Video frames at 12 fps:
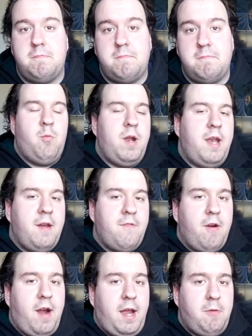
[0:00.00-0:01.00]
And
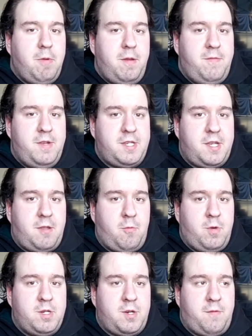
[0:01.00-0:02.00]
whenever I revisit The
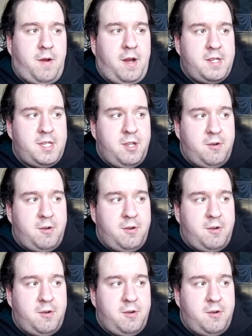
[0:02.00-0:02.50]
Wizard of Oz,